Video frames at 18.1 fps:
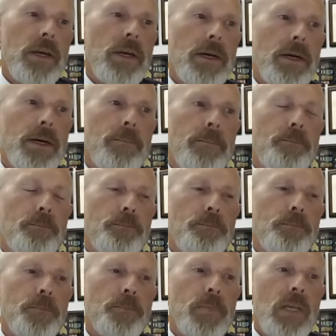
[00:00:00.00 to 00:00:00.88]
Um,
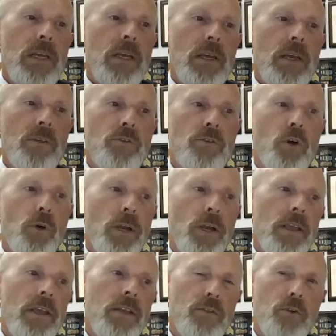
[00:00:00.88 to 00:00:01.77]
and so
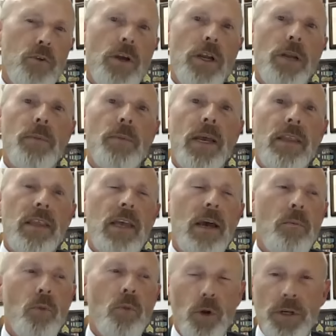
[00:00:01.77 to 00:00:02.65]
it, it's going to make
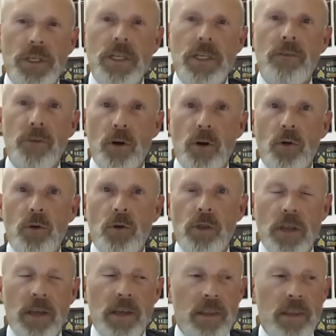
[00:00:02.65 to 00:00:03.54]
that more
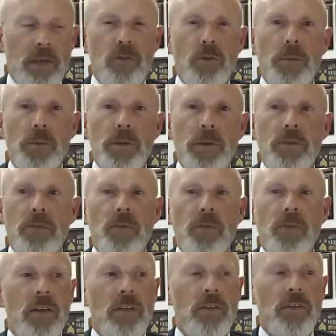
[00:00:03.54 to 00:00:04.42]
difficult, I think, from a
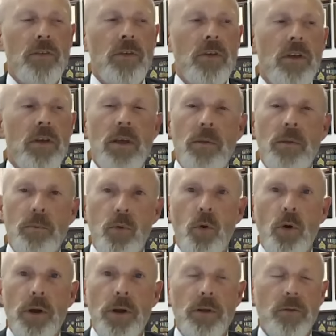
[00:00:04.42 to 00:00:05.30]
defense
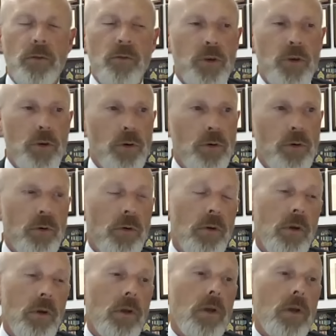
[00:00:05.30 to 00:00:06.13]
point of view.